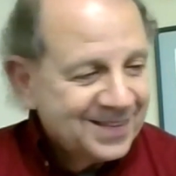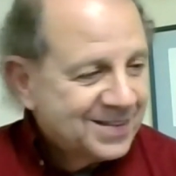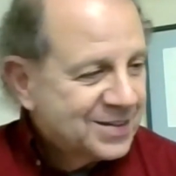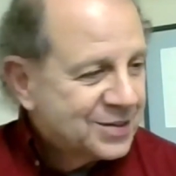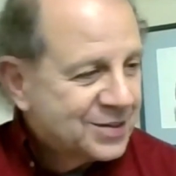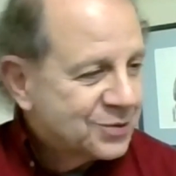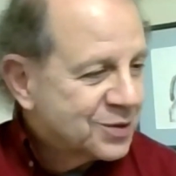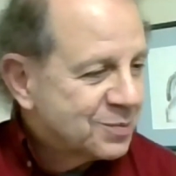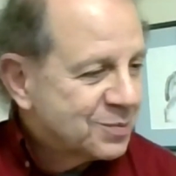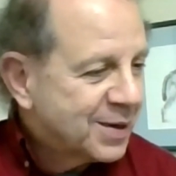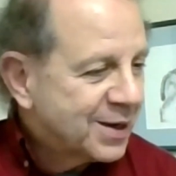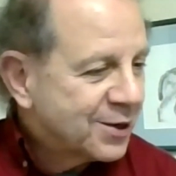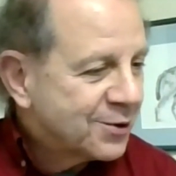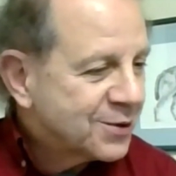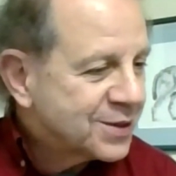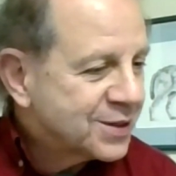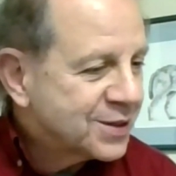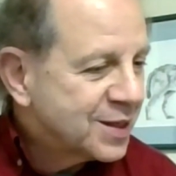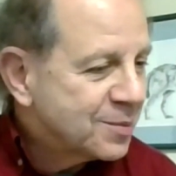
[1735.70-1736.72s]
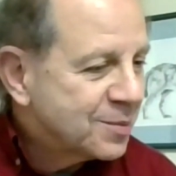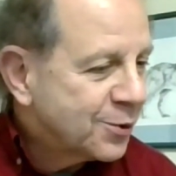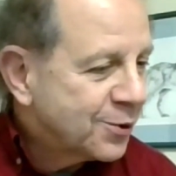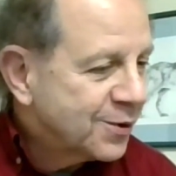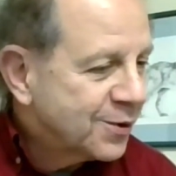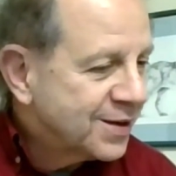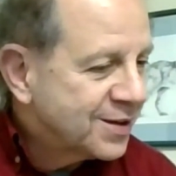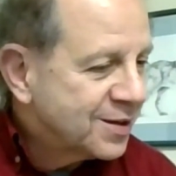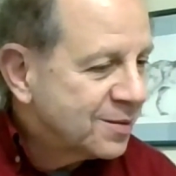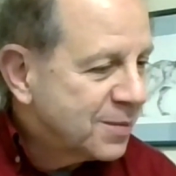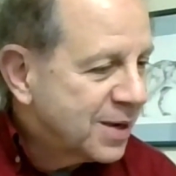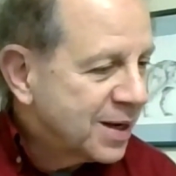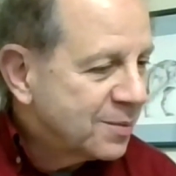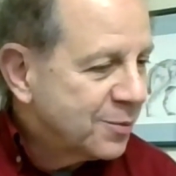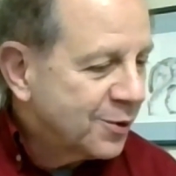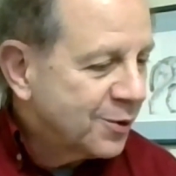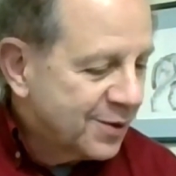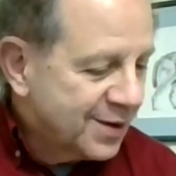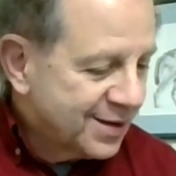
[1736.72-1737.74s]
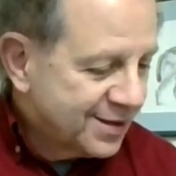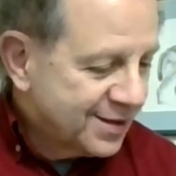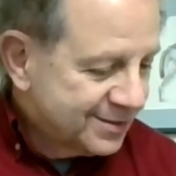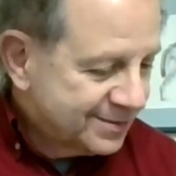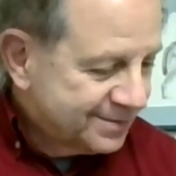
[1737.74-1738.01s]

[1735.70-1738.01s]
This was by Christine Porath and Mike Porath.